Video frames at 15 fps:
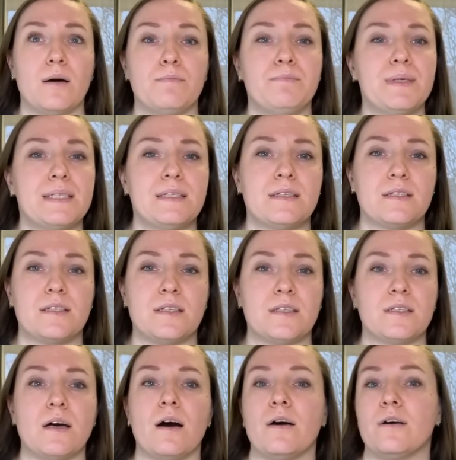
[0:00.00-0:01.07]
Businesses
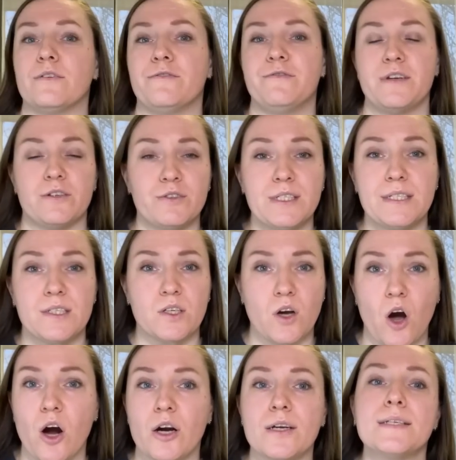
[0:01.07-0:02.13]
are very
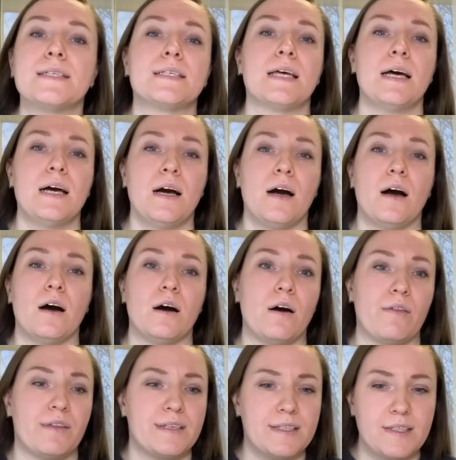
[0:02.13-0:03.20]
scarce.
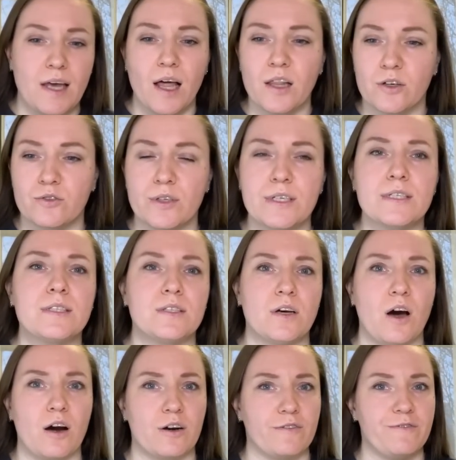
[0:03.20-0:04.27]
The salaries
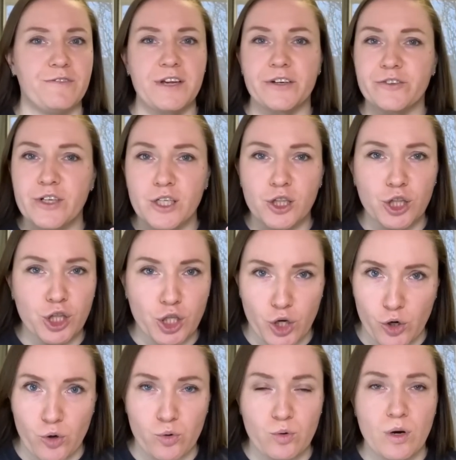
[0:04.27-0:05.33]
are very
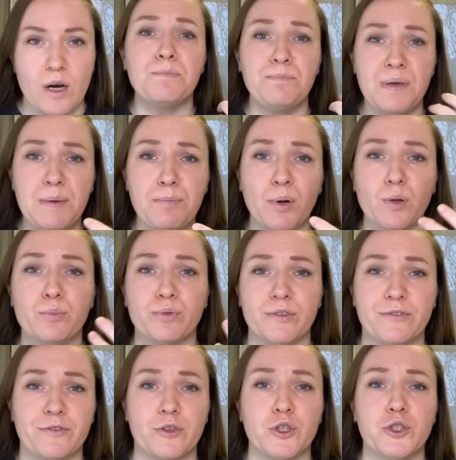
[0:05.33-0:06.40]
low. People
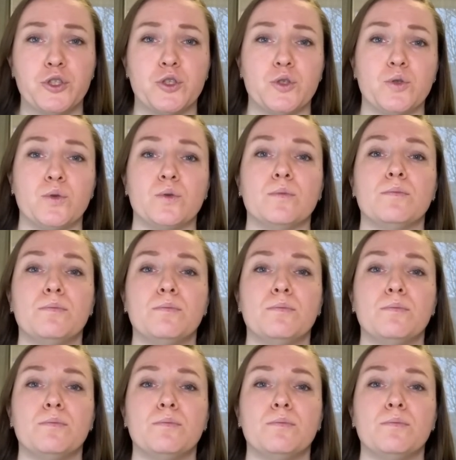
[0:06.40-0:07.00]
prefer to